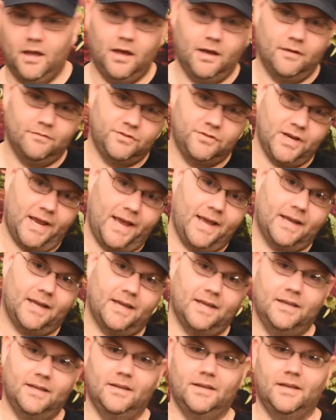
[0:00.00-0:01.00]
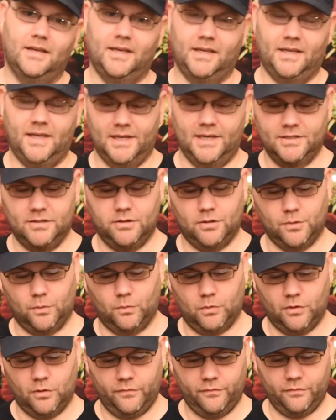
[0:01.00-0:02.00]
of Jack and Kessler
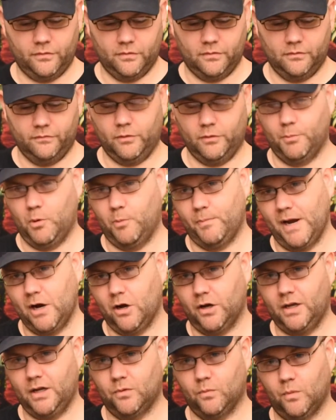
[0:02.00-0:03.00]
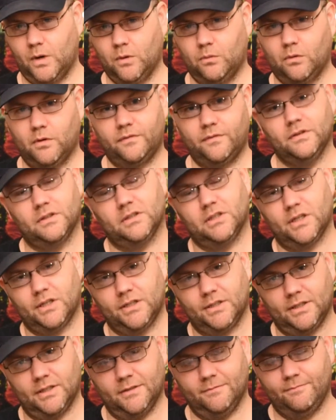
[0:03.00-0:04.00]
Wolf from American Werewolf in
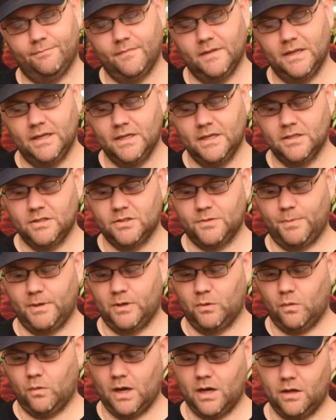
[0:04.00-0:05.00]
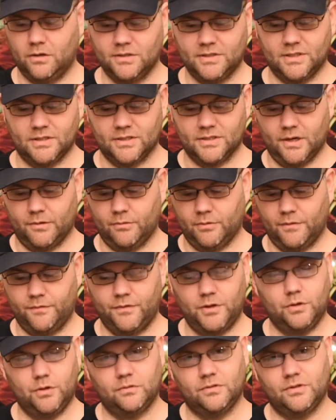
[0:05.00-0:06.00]
London. It's been a while since I
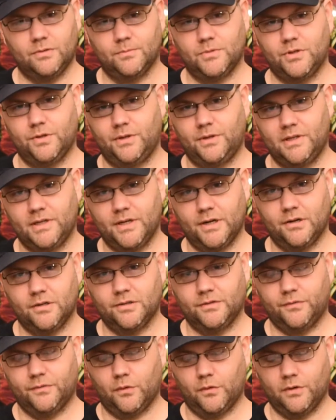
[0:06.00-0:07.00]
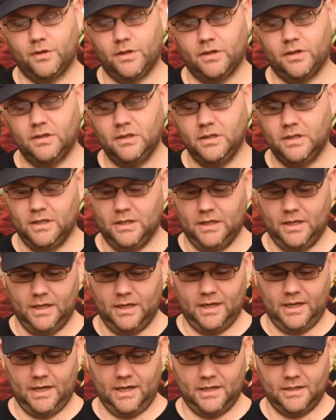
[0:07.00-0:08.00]
reviewed some Toony Terrors for you,
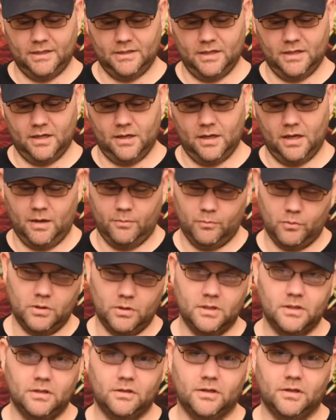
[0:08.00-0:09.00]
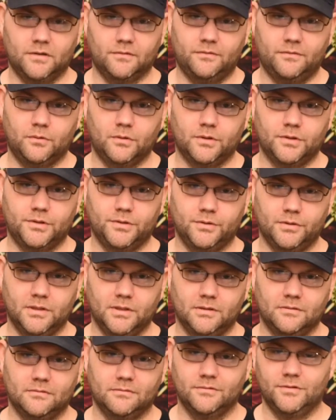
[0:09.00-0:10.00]
and I'm really looking forward to
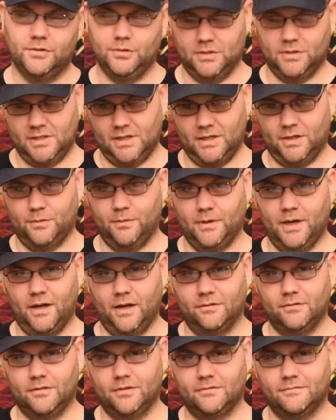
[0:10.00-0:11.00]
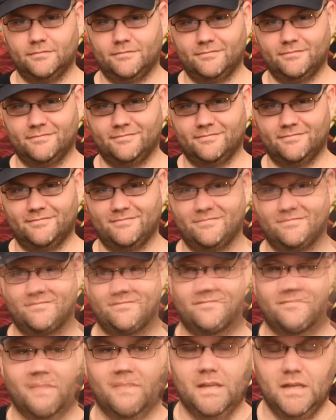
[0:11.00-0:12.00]
it, so stick around.
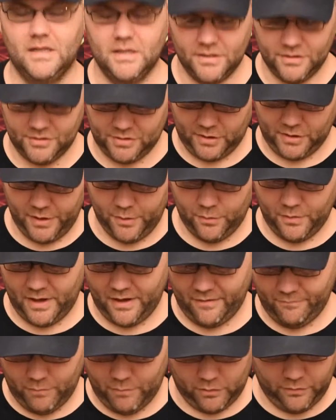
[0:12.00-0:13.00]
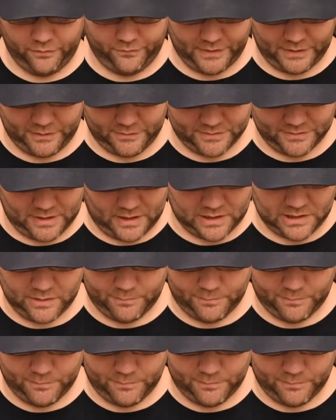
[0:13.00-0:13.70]
So here we have both figures out of the